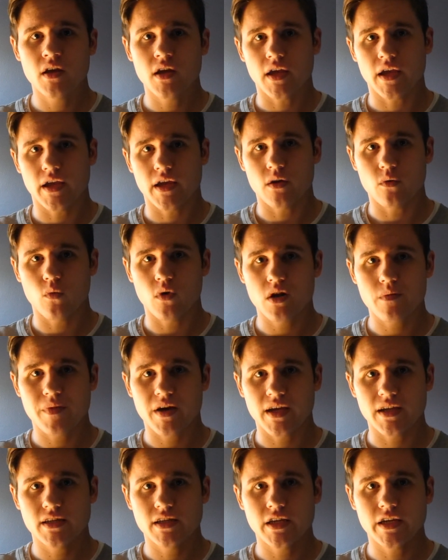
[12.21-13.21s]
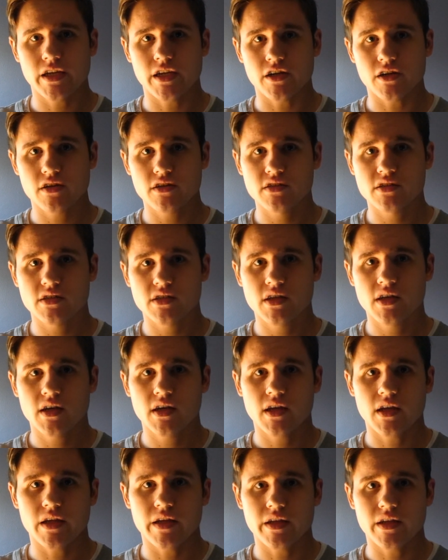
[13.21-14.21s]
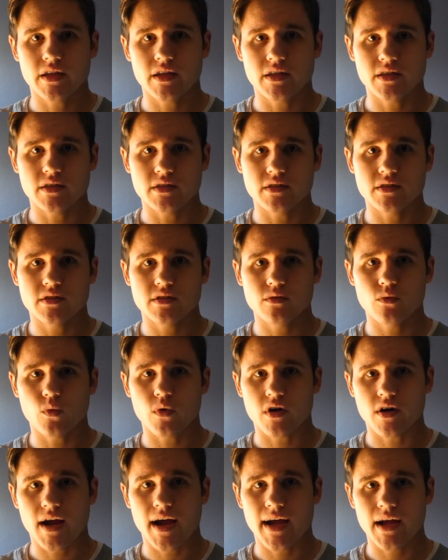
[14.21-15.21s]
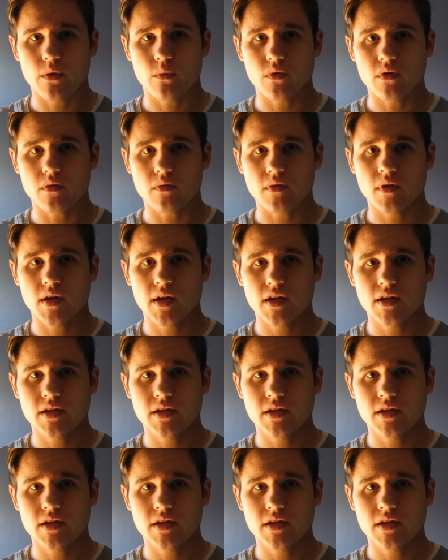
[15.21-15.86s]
and one of my tiers is where I will